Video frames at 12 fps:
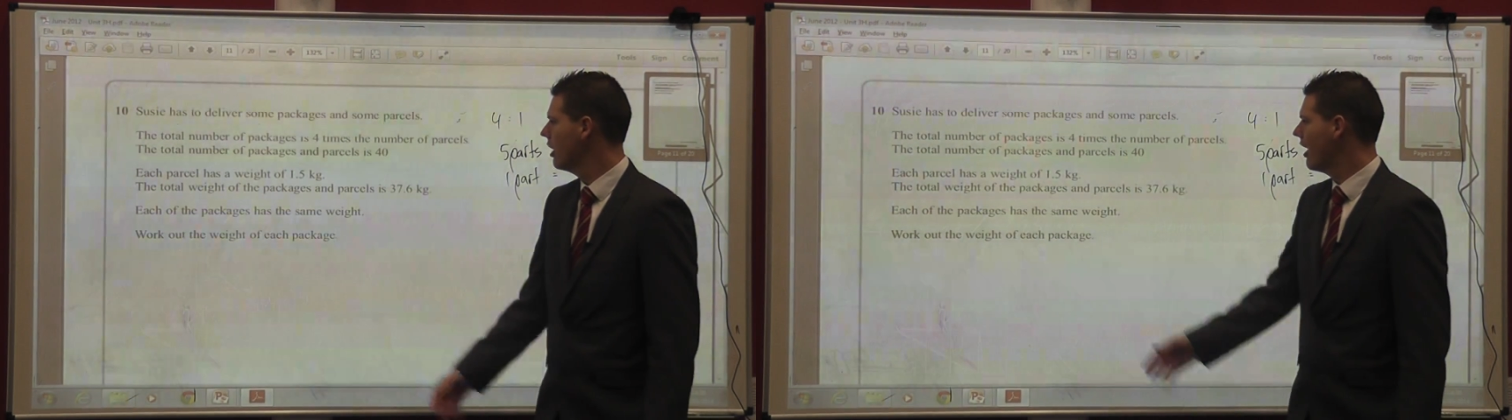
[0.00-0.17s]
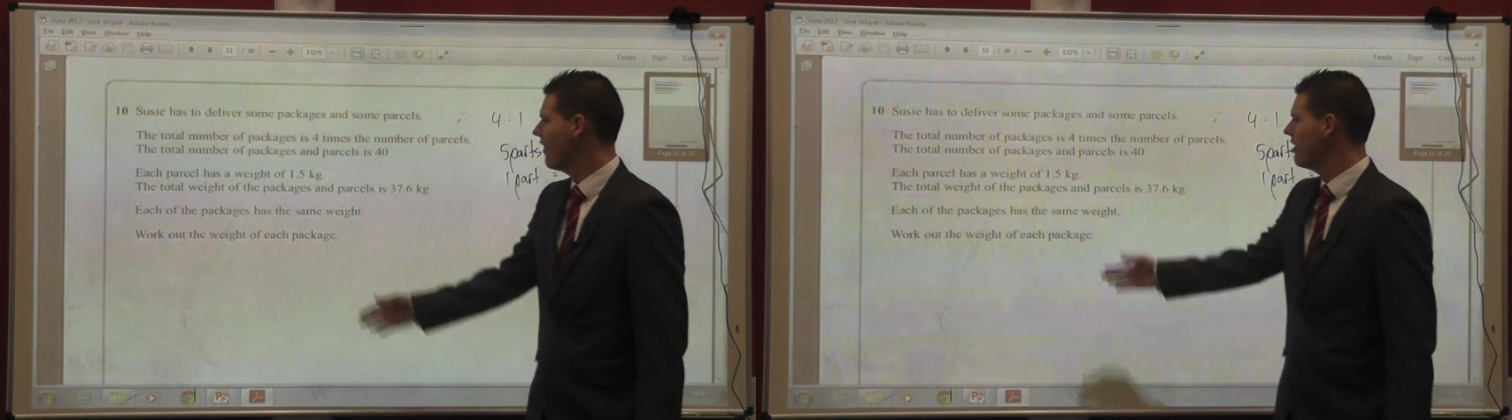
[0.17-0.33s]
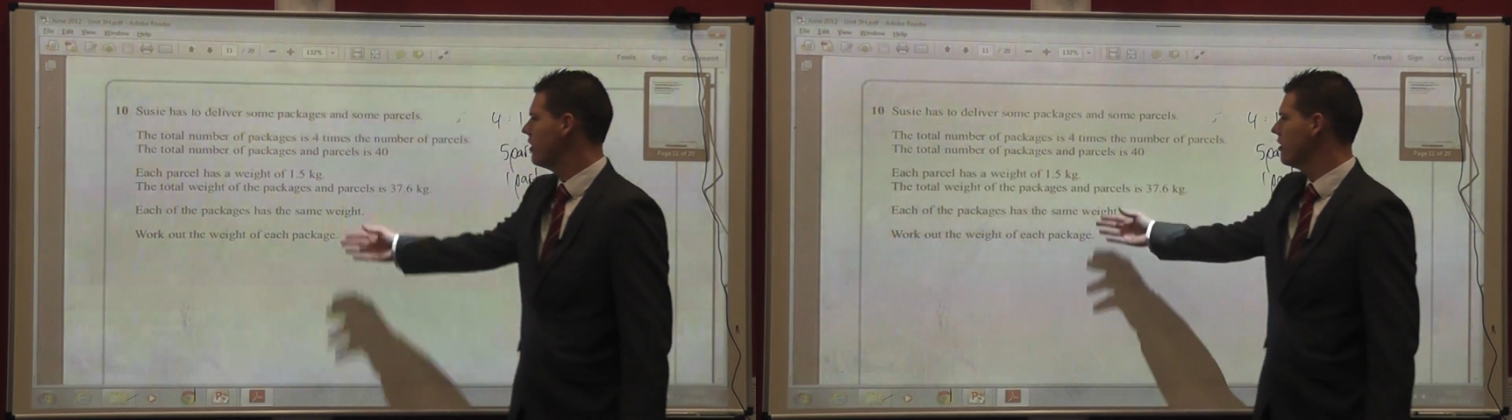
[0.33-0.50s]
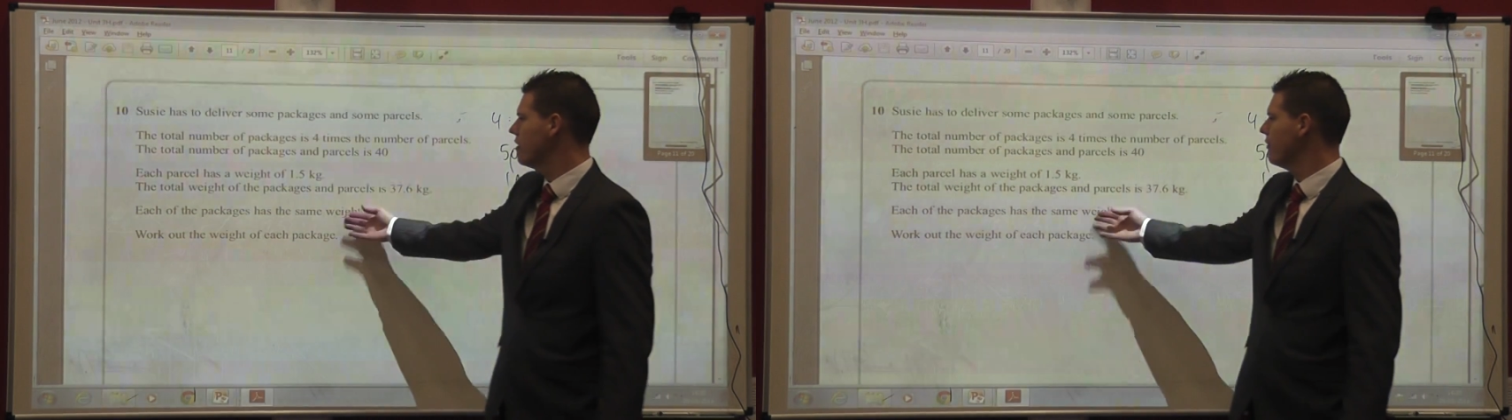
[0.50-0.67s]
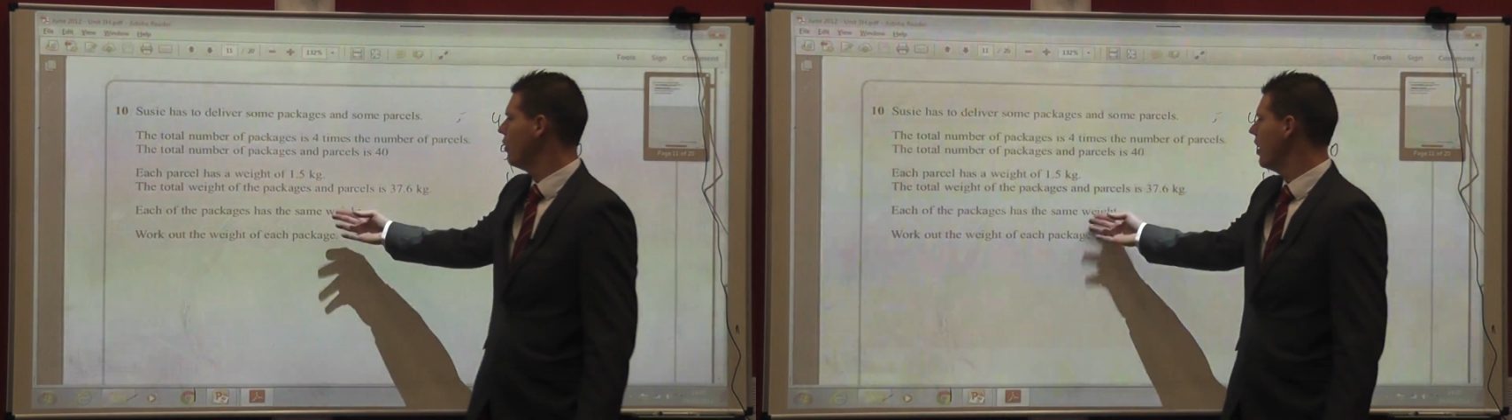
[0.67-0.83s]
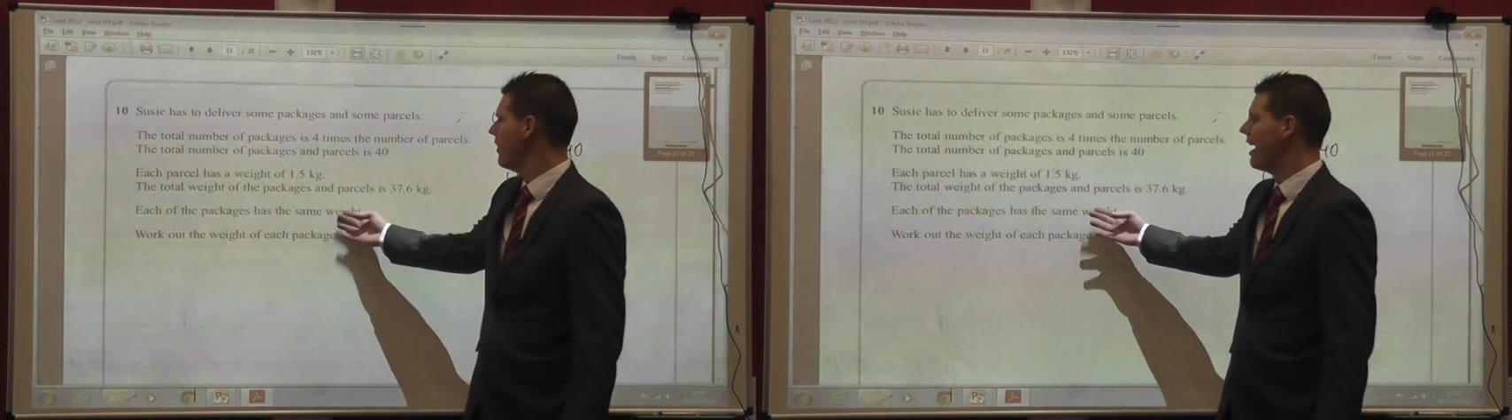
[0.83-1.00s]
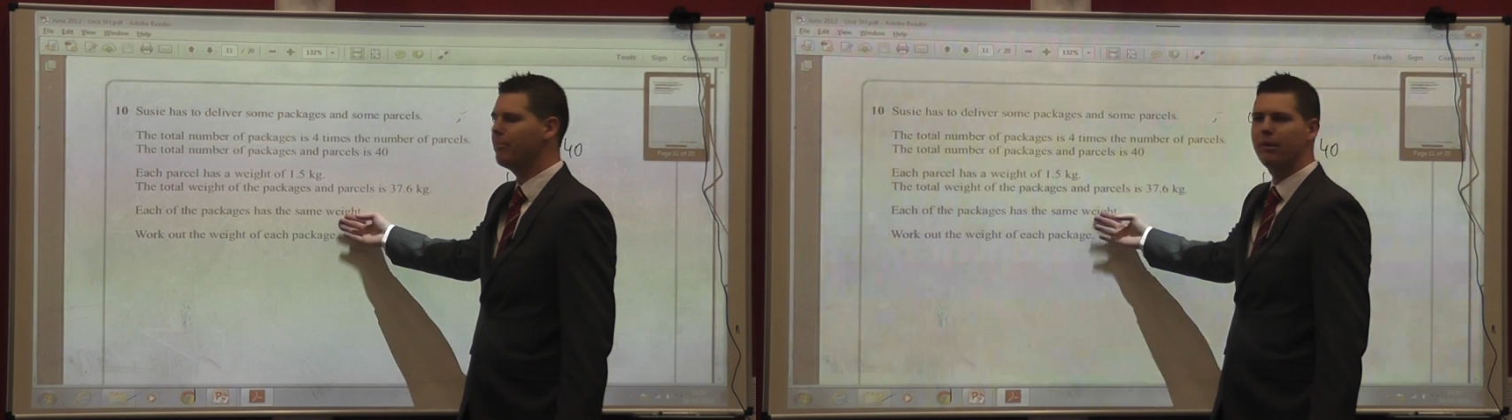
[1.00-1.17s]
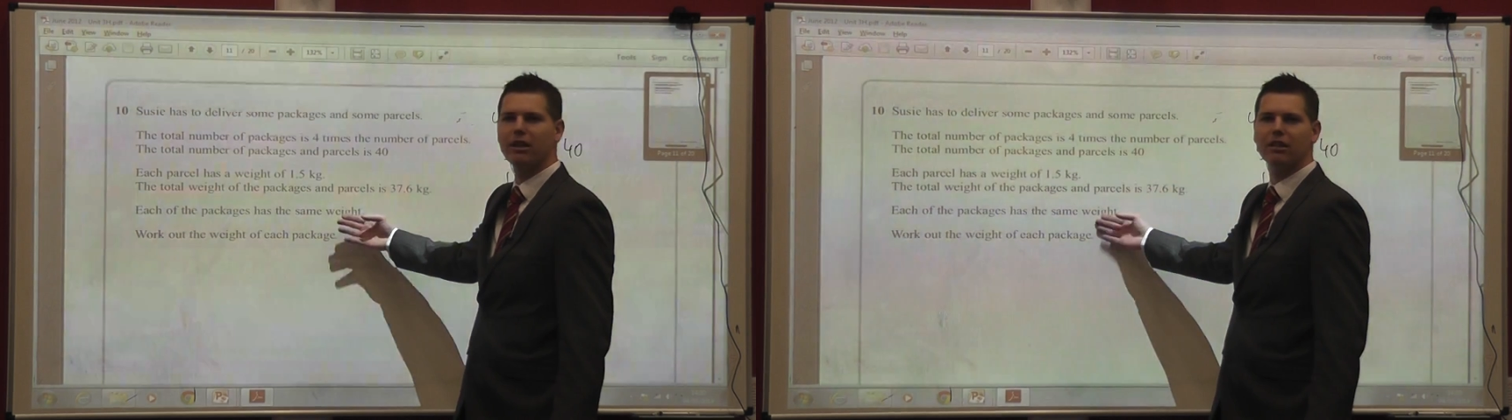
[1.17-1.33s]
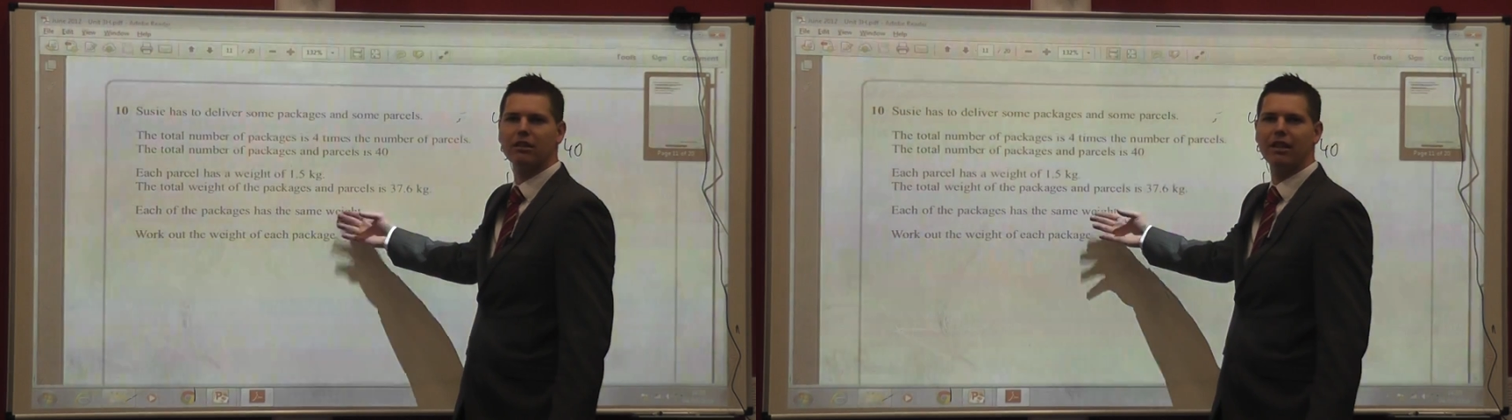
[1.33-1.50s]
and then you can divide that
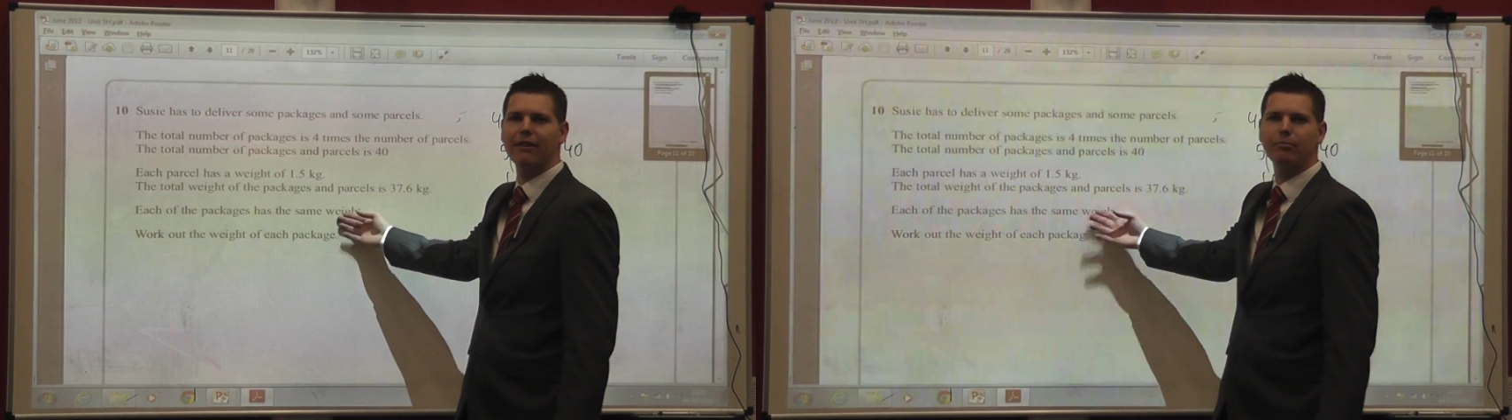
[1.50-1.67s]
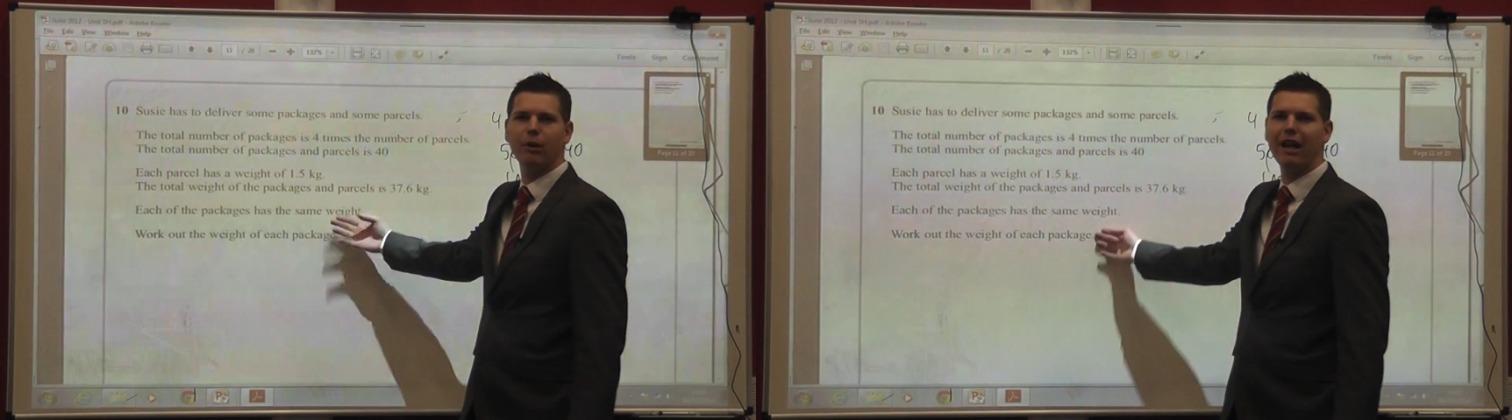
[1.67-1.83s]
bit that's left